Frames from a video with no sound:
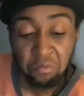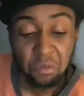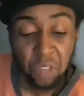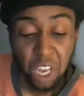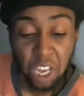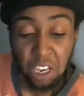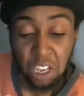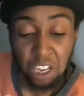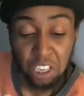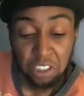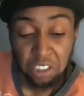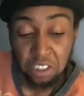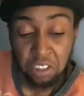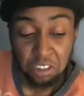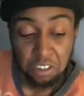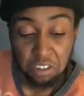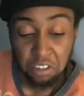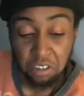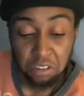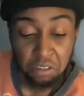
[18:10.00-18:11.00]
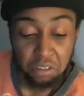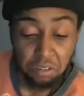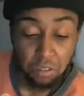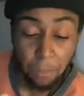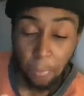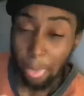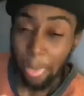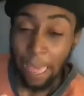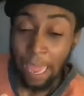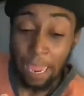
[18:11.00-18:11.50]
I like this shit.
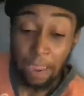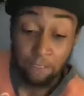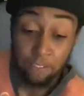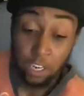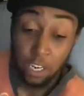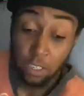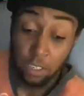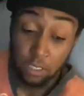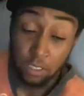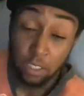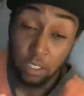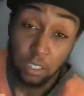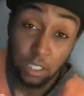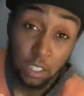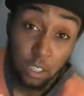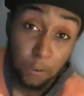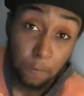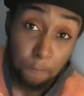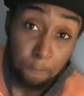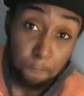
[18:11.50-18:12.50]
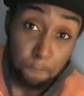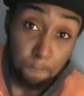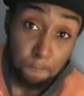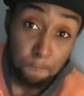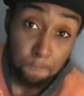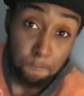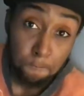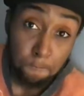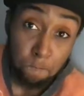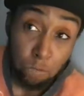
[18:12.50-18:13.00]
I have yet to see it.
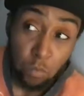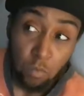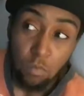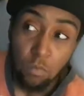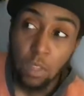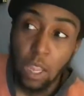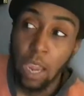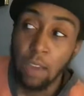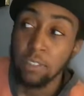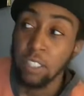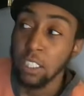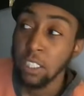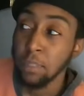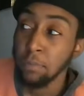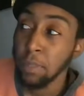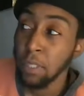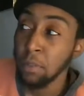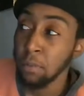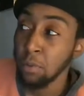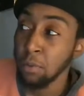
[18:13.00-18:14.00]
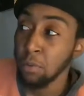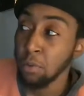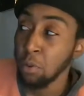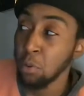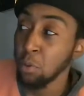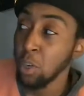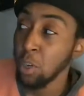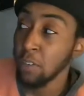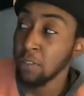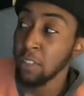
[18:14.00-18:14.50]
I've seen people
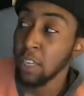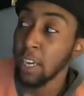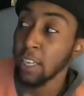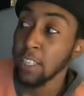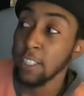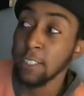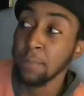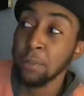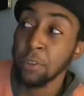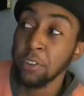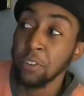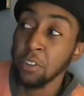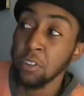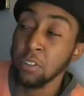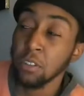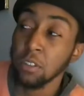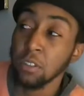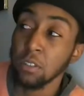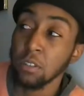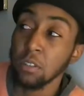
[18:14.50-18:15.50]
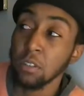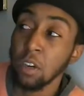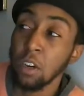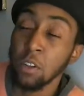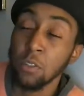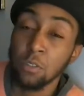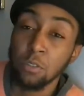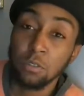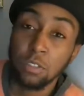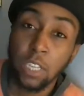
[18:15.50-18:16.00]
who have not experienced
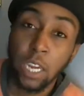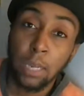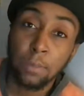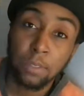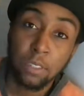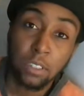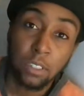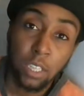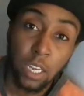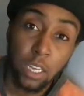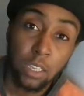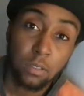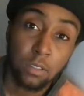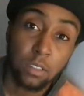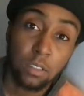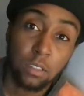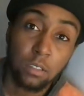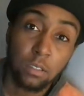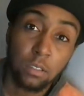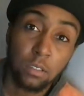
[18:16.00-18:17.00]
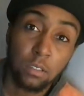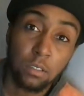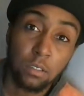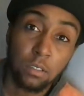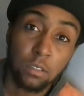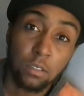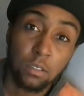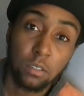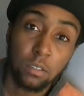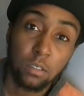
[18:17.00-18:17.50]
other types of skates
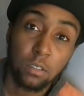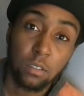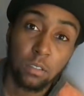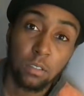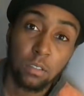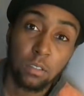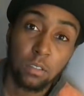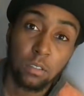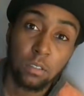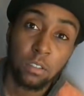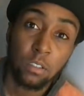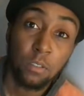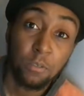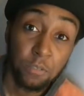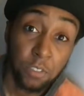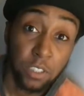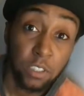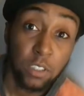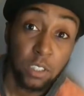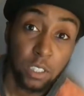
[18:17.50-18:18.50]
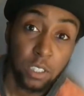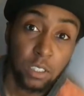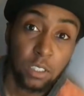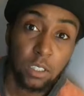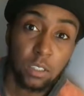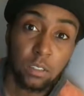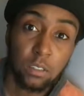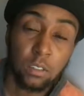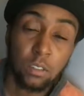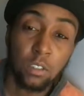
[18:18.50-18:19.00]
defend
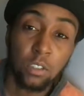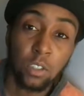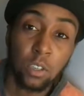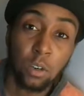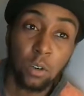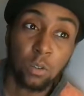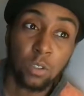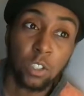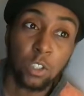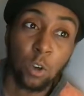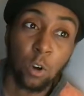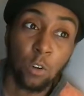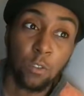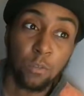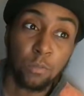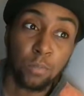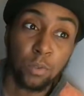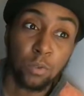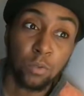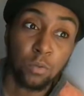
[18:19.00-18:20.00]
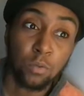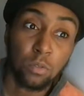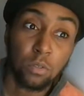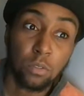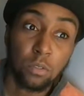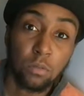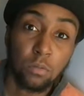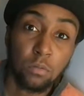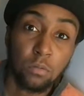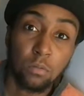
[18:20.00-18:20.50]
these, you know, soft boot
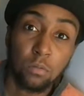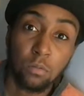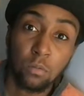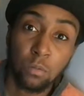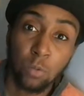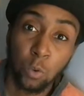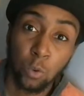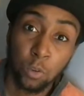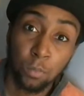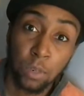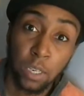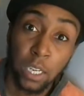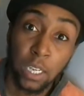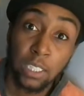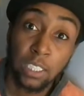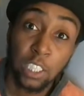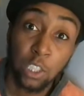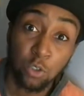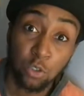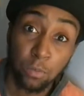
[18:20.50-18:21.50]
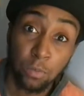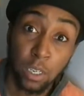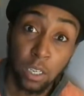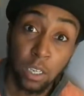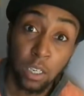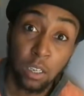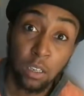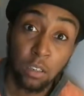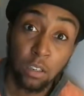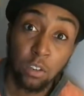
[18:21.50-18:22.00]
rollerblades, Zetra
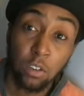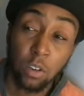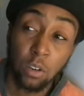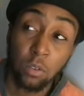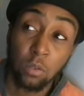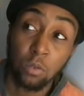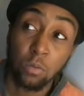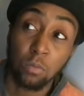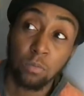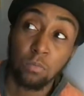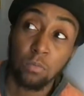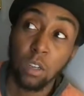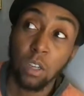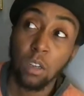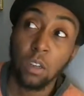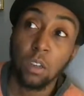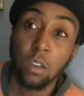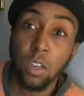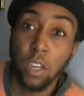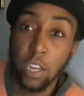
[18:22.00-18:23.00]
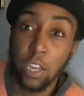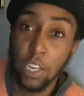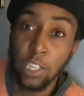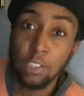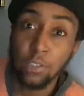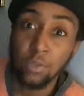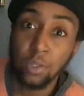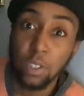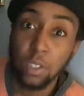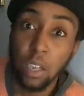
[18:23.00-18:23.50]
blade, you know,
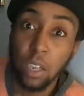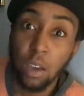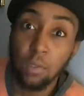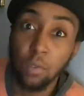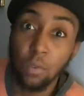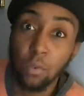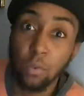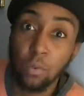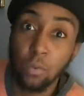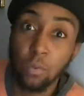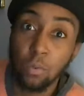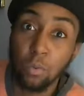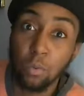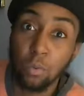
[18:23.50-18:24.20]
entry level.